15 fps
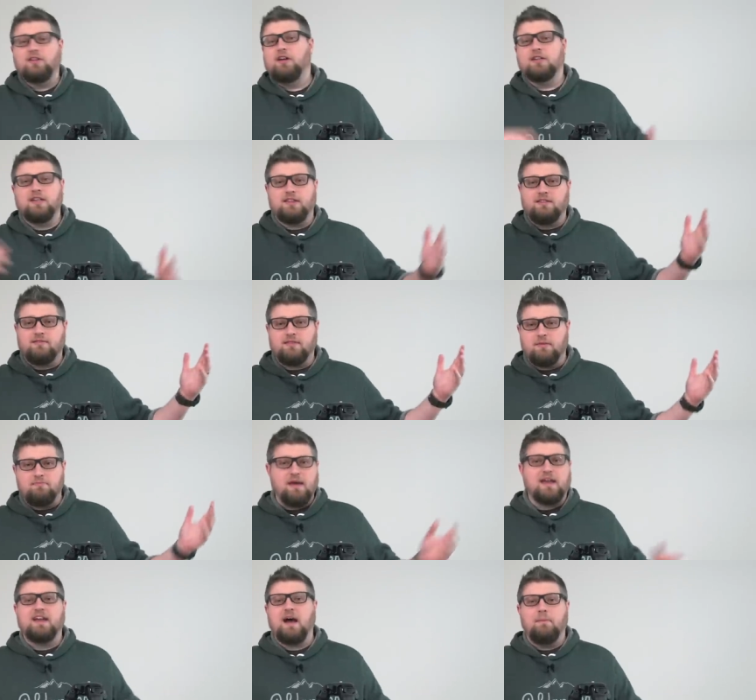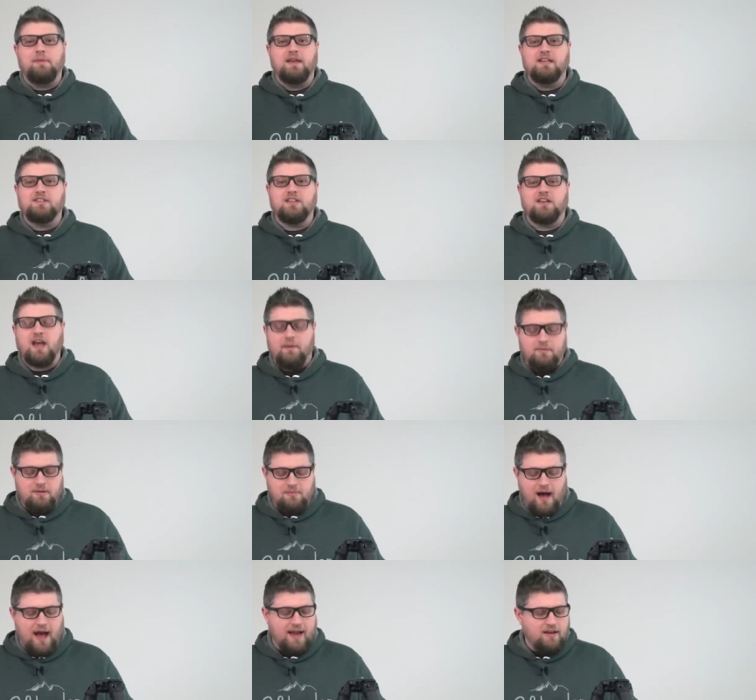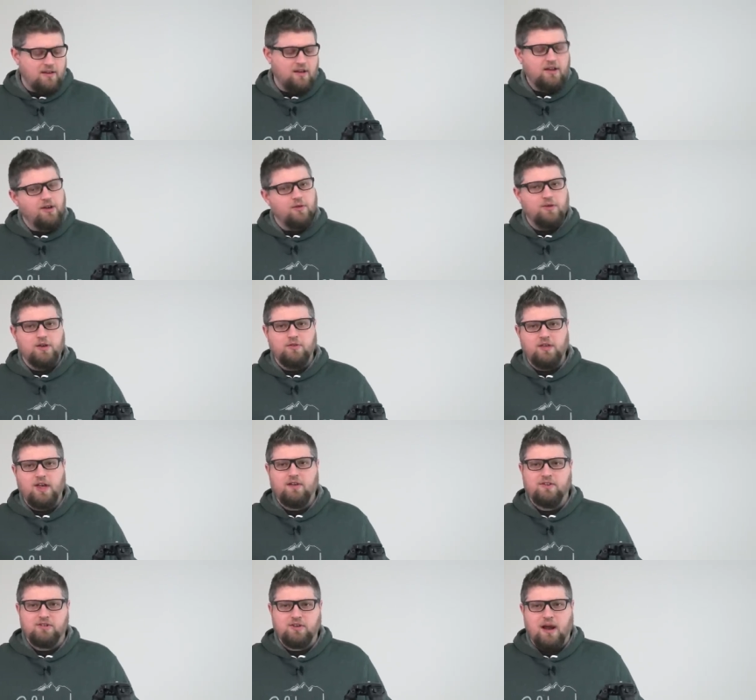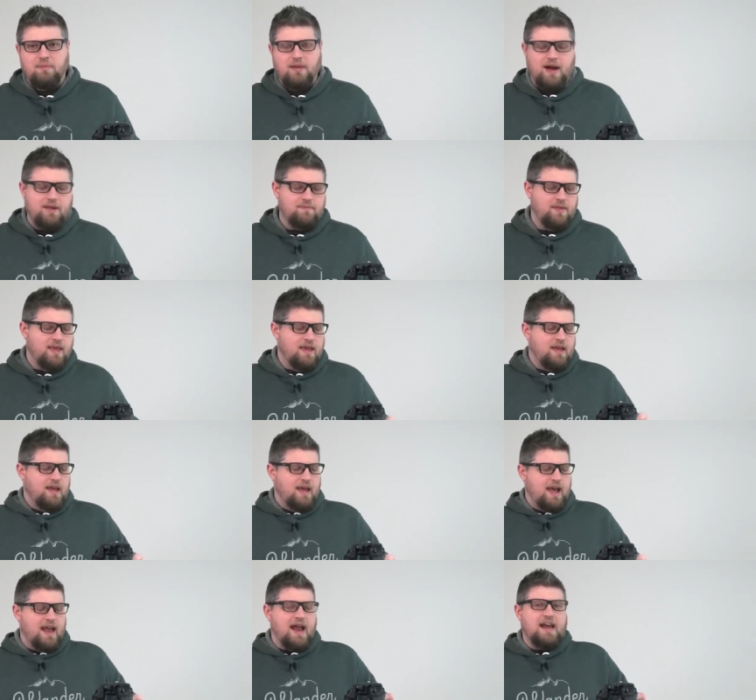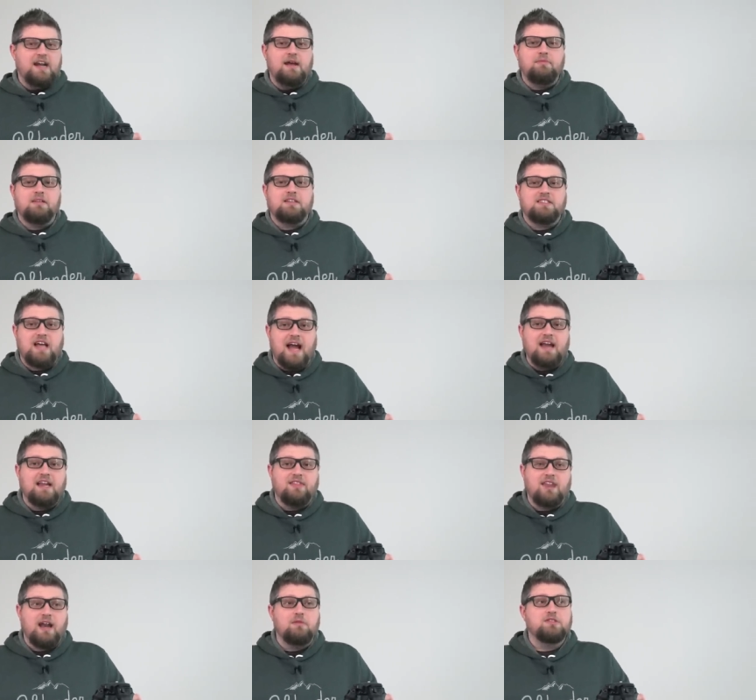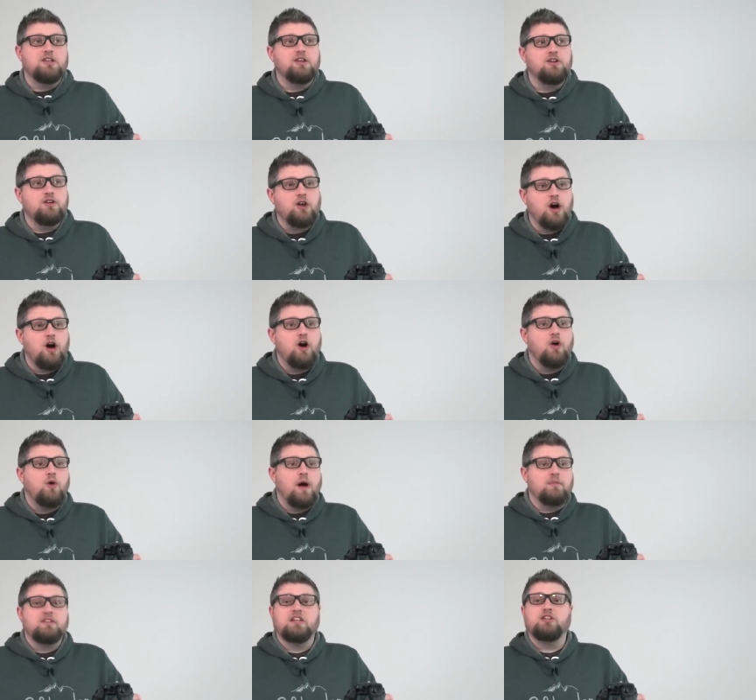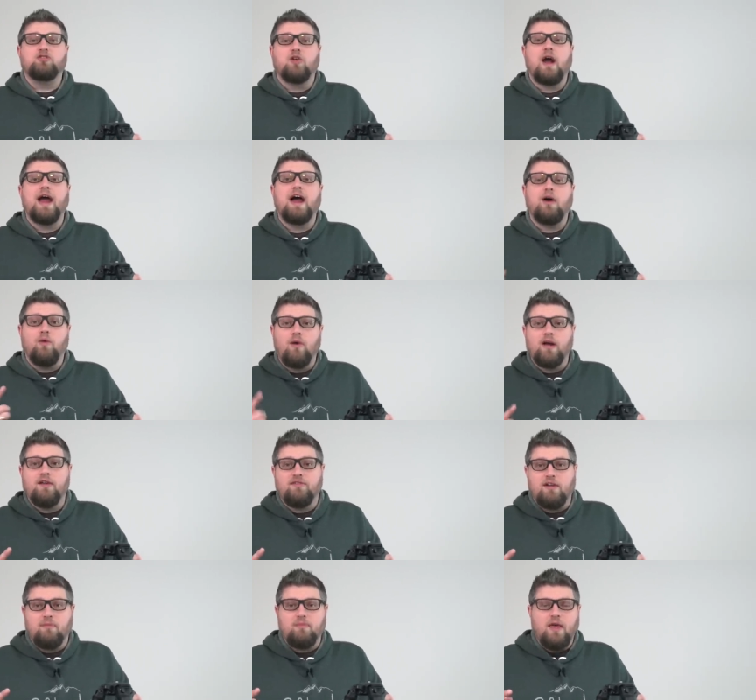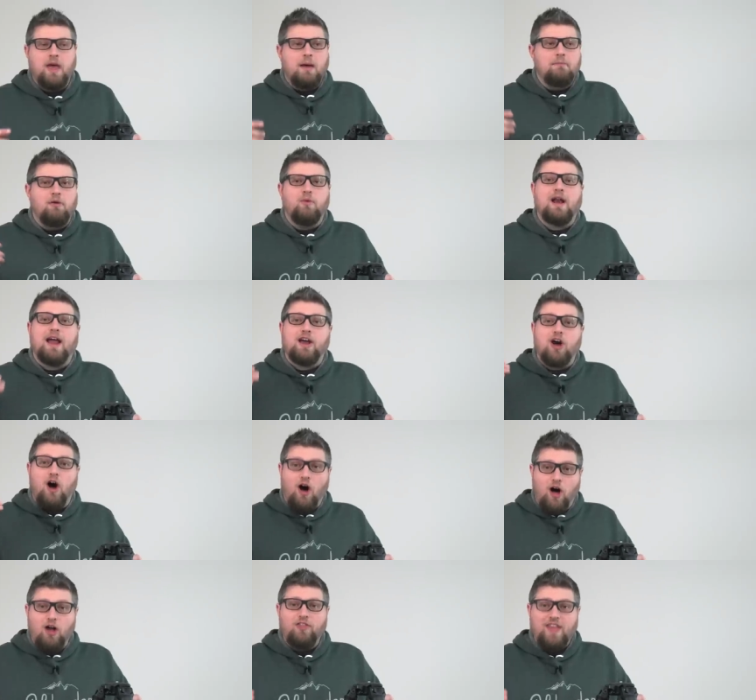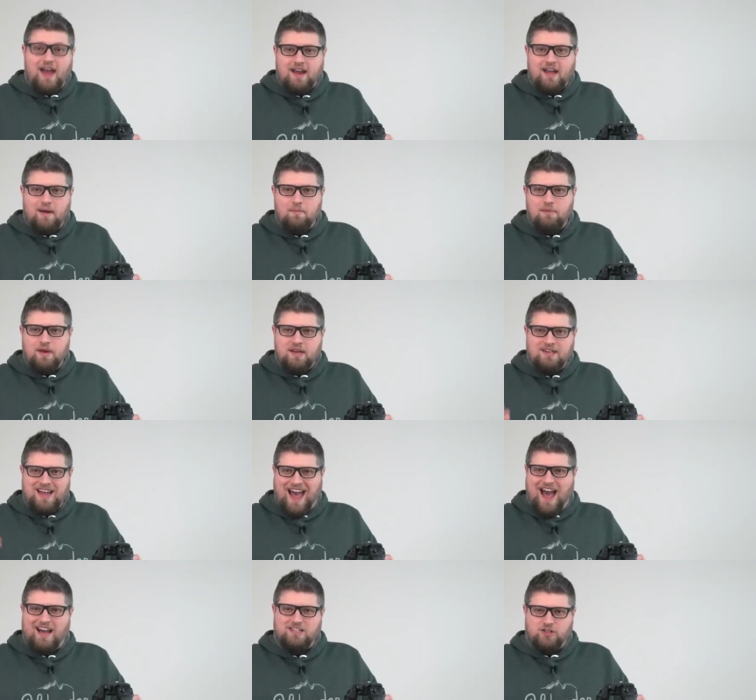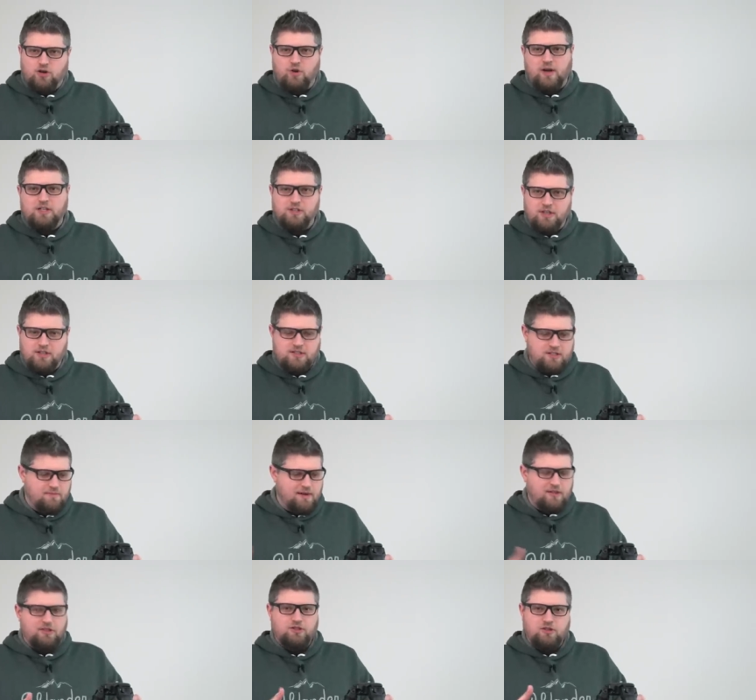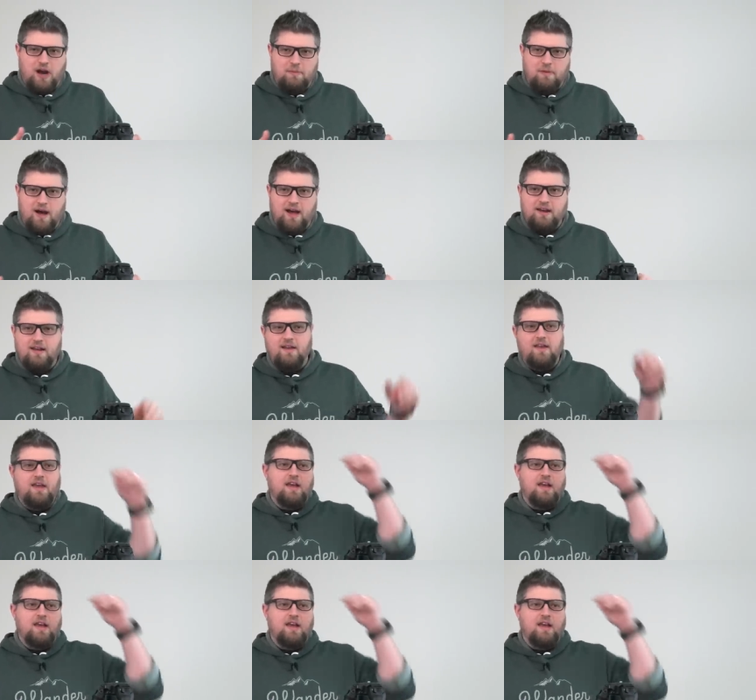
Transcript: looked at the big companies that come to mind when you think of a tripod, and I ended up deciding that I was gonna try out one of them. But when I called that company to ask questions about the tripod,